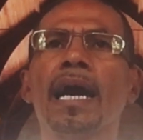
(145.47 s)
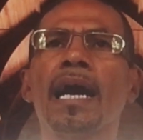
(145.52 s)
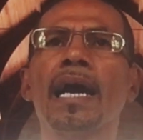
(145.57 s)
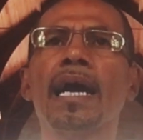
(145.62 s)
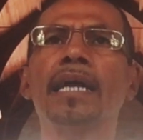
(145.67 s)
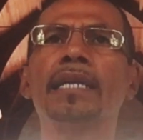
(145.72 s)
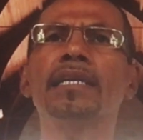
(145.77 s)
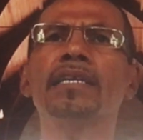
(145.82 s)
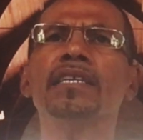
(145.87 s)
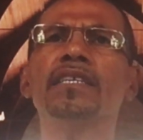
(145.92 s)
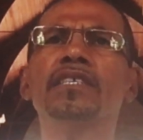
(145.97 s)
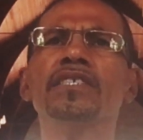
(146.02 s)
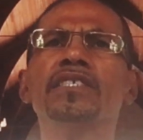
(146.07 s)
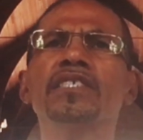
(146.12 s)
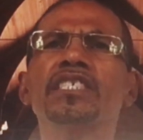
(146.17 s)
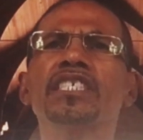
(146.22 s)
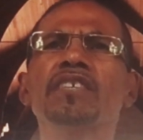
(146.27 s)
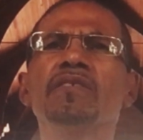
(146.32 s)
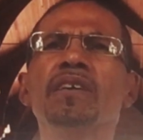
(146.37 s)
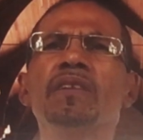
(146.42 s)
And
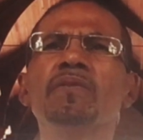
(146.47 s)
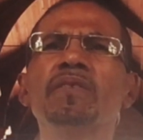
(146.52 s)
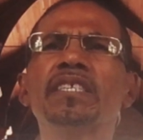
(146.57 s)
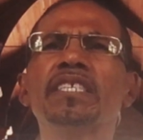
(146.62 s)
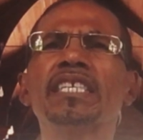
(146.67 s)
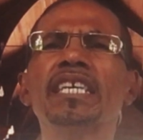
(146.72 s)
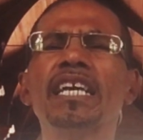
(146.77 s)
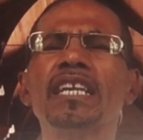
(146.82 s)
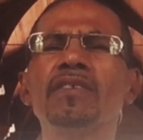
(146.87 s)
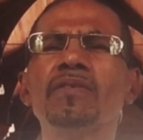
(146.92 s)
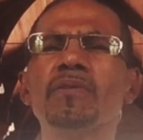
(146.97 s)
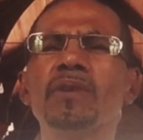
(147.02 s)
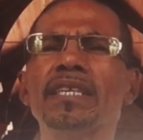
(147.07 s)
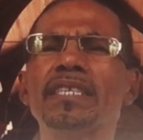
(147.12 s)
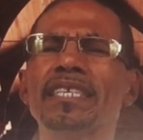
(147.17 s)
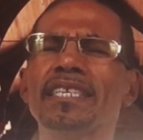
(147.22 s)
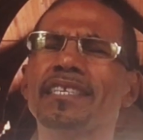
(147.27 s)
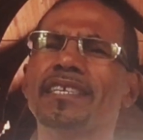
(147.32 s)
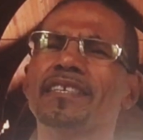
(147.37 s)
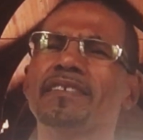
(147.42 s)
children will tell you, well,
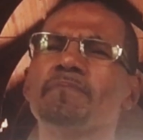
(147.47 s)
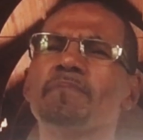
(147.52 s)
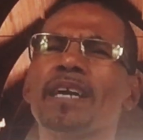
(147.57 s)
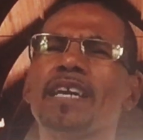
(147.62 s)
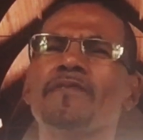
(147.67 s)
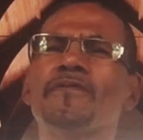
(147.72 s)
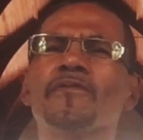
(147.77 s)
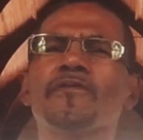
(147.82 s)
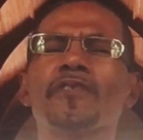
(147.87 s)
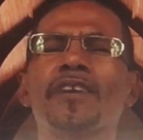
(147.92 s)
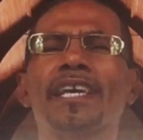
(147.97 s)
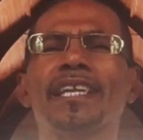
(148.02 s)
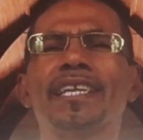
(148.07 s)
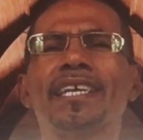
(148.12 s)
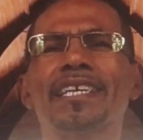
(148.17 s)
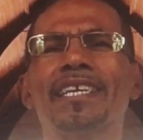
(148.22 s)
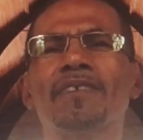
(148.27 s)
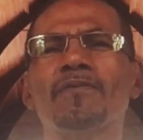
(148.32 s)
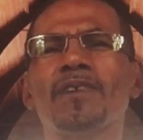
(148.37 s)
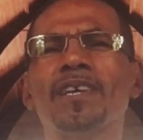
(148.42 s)
this is my friend,
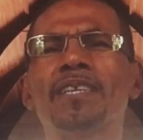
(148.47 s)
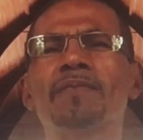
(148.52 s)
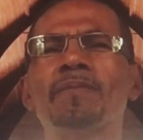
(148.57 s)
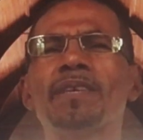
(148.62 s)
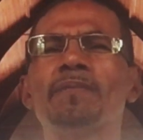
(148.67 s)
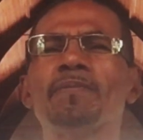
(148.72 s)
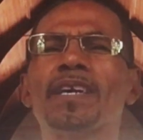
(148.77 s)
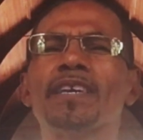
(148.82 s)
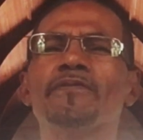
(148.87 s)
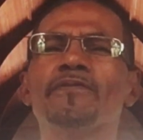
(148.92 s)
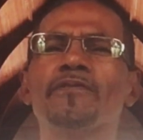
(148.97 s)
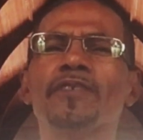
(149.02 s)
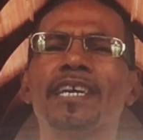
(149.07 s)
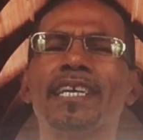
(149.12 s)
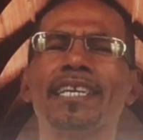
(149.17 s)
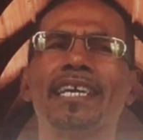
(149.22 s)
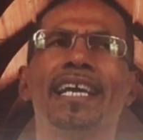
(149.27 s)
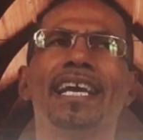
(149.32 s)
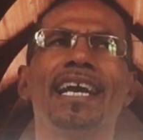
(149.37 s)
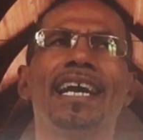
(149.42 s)
and I want to meet my
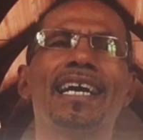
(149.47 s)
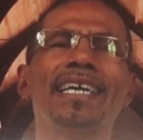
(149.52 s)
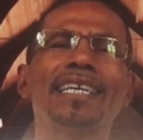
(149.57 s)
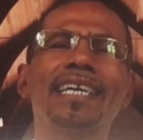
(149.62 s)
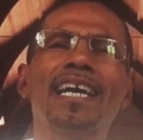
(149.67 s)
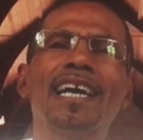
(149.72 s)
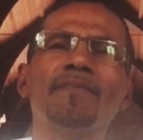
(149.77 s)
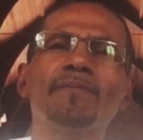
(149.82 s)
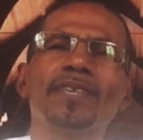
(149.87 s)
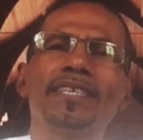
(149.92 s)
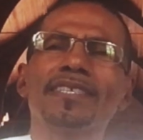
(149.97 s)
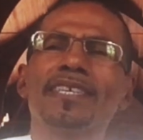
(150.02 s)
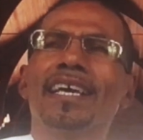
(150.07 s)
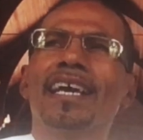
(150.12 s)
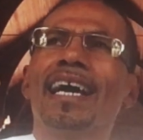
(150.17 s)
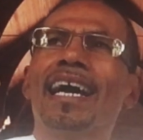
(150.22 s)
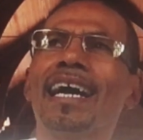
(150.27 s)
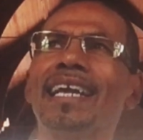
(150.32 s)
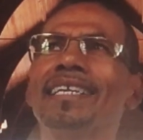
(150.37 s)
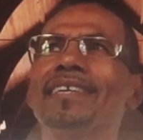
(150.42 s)
friend. And I have this,
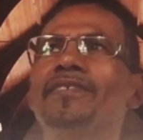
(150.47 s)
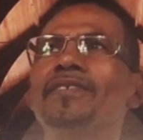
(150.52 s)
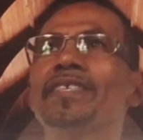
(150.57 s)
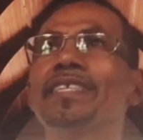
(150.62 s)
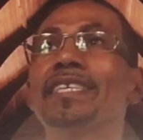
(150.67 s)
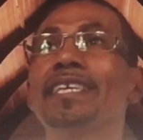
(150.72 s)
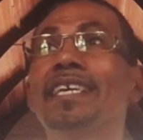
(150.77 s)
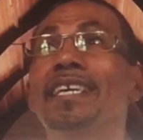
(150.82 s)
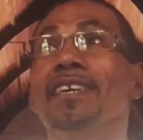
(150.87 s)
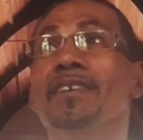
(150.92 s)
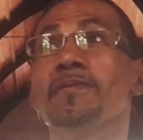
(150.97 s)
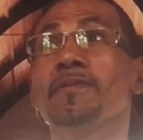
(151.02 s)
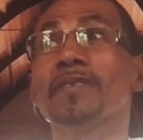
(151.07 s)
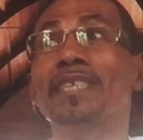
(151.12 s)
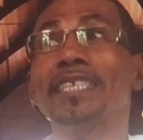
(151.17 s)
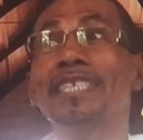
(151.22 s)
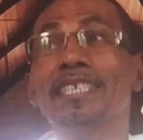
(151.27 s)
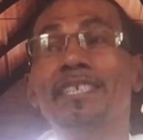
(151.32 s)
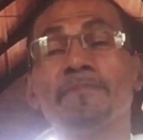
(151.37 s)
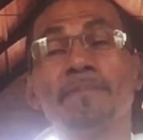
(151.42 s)
and they'll say, oh,
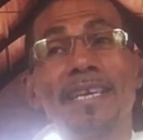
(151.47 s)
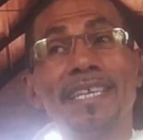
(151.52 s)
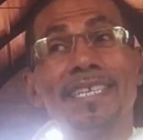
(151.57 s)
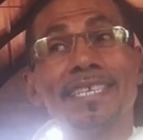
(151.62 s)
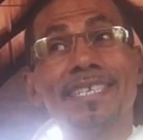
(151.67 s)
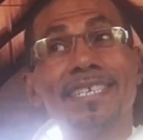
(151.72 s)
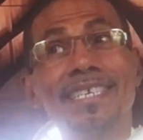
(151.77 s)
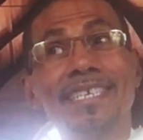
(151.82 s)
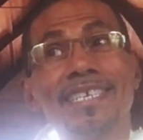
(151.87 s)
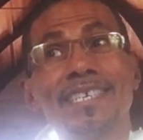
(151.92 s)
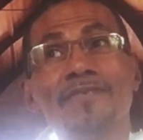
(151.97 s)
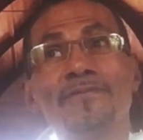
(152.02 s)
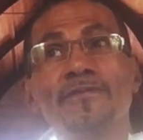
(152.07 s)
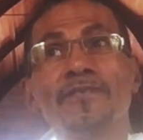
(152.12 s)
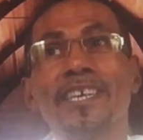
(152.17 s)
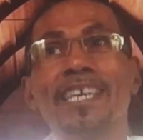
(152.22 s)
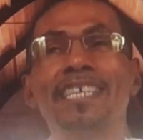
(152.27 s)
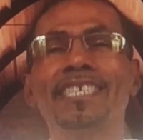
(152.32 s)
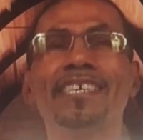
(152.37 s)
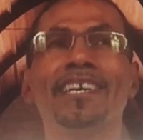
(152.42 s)
this is my little
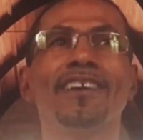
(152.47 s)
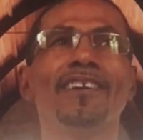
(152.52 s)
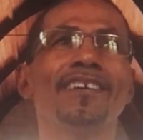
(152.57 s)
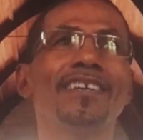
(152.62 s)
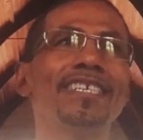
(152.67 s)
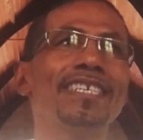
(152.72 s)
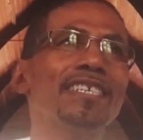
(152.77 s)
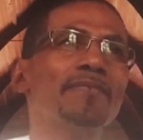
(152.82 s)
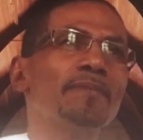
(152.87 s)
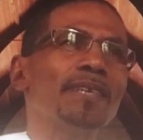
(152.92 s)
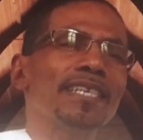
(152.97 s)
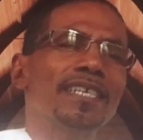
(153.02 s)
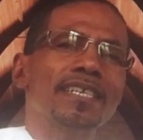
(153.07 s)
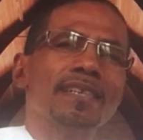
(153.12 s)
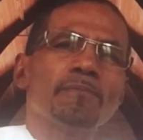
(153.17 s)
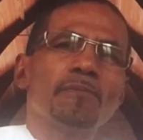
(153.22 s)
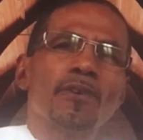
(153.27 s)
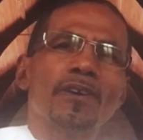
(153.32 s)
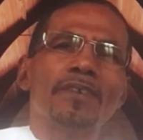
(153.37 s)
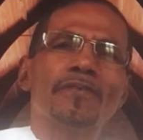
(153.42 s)
girlfriend, or this is my little
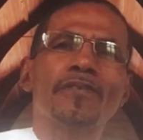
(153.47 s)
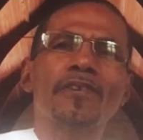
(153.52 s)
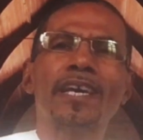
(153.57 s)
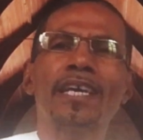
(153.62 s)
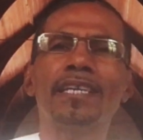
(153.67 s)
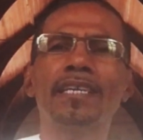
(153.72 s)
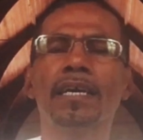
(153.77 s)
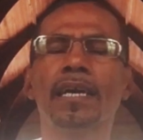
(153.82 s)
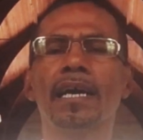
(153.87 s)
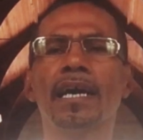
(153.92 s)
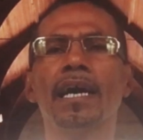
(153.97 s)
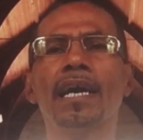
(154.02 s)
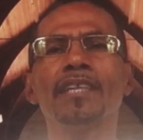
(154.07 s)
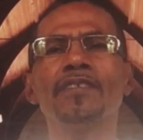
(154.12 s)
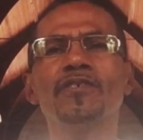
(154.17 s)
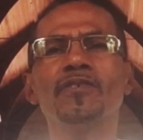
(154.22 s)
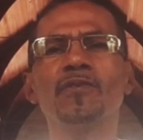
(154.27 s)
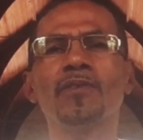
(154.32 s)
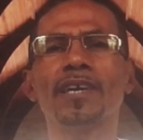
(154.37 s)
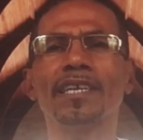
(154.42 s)
boyfriend,
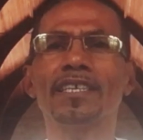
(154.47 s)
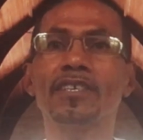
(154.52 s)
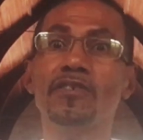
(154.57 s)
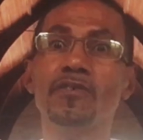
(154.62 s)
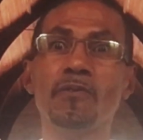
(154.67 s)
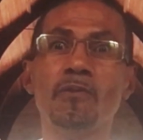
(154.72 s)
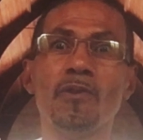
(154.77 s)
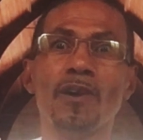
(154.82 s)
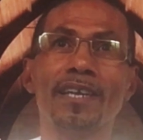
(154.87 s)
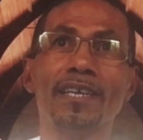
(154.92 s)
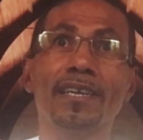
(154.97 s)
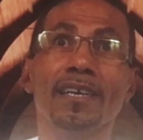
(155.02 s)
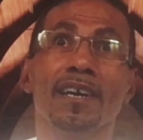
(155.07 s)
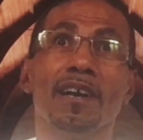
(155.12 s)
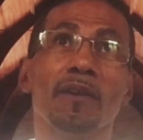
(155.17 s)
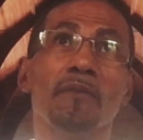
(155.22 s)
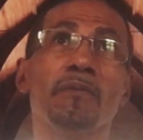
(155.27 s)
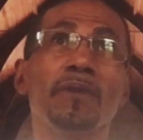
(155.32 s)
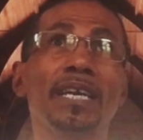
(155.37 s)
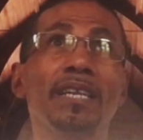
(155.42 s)
and so on. And you wonder,
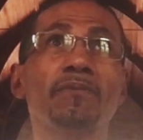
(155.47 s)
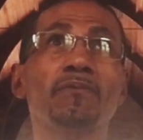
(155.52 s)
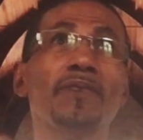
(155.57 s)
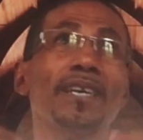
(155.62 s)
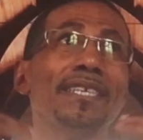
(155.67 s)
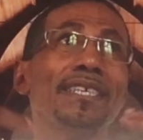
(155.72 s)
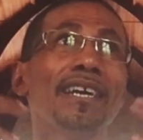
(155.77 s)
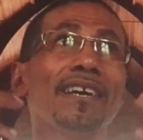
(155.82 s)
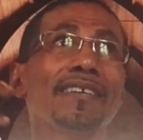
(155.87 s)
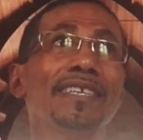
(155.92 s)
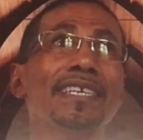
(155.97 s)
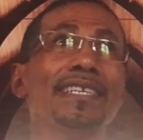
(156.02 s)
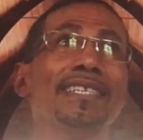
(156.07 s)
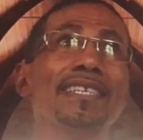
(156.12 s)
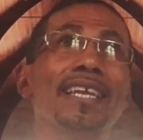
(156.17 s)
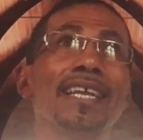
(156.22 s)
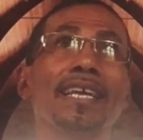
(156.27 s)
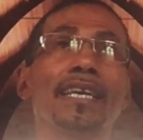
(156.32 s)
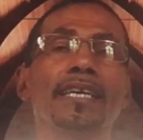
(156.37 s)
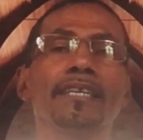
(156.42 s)
wait, what are they
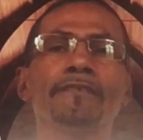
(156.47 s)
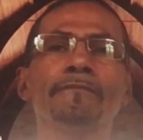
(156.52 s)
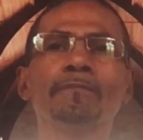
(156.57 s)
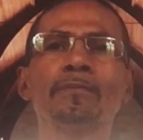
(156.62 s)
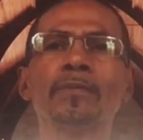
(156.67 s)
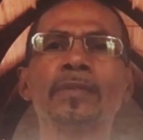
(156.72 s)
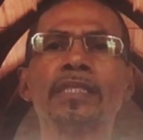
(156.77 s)
thinking?